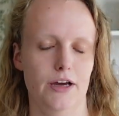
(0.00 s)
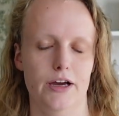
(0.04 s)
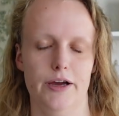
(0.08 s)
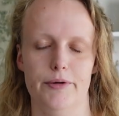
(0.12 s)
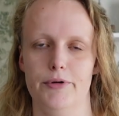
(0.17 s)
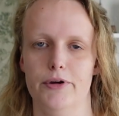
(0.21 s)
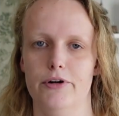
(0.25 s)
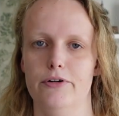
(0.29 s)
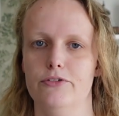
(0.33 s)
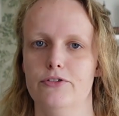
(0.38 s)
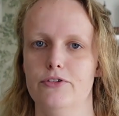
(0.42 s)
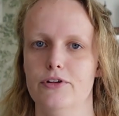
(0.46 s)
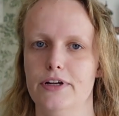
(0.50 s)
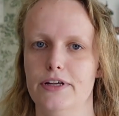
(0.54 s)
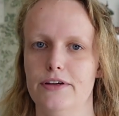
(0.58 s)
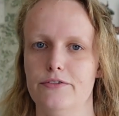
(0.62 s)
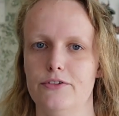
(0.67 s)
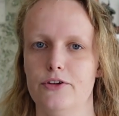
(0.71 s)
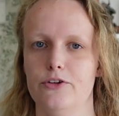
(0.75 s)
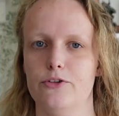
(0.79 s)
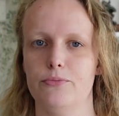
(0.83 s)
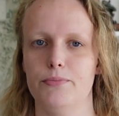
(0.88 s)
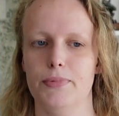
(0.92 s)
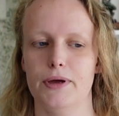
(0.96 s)
I'm going to leave
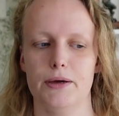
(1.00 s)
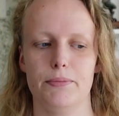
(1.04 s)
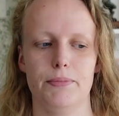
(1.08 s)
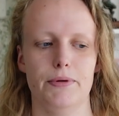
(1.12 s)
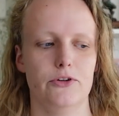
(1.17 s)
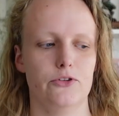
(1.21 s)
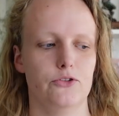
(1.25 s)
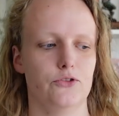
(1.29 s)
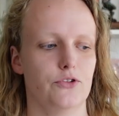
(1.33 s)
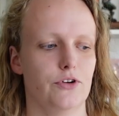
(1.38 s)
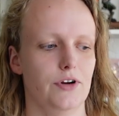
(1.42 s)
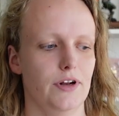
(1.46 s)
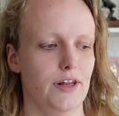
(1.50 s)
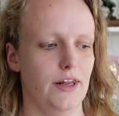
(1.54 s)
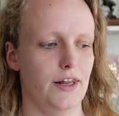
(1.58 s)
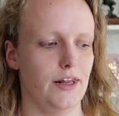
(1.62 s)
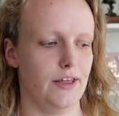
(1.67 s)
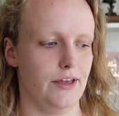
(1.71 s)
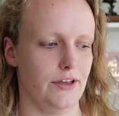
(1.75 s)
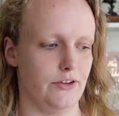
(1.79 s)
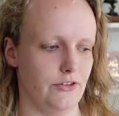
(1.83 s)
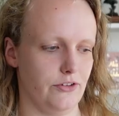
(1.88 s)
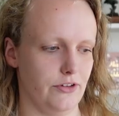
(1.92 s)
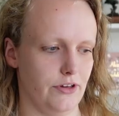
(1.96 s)
those back panels for
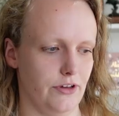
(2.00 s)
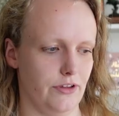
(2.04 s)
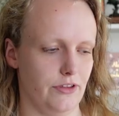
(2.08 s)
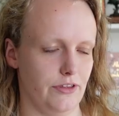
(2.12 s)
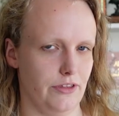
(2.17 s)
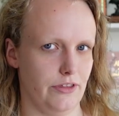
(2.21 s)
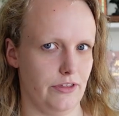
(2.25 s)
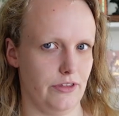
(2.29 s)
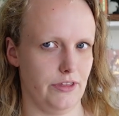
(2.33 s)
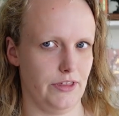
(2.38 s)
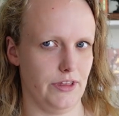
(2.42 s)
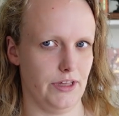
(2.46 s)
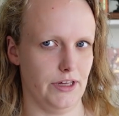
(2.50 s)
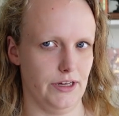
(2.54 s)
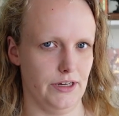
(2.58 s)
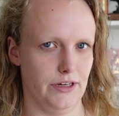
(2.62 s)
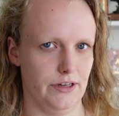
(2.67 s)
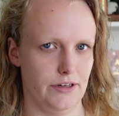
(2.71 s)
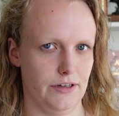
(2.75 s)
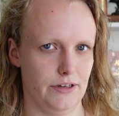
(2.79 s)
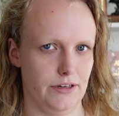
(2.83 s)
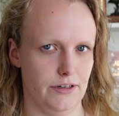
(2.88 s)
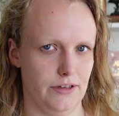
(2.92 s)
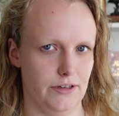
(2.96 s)
last, I
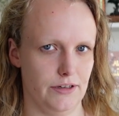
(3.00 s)
think.